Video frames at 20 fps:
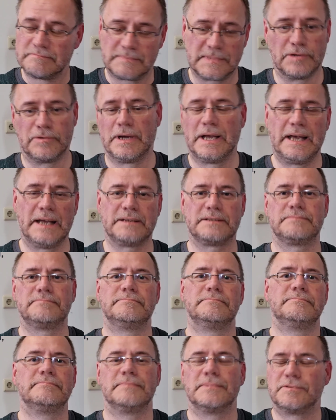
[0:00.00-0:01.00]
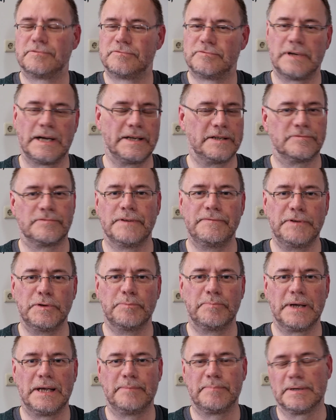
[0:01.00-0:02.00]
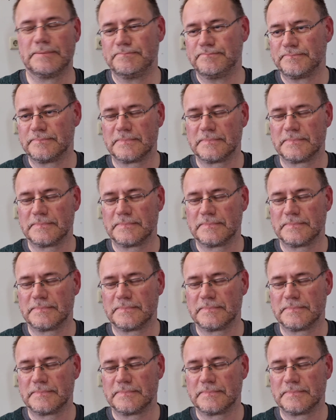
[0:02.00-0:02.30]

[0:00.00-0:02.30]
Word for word: Go ahead, write a review paper.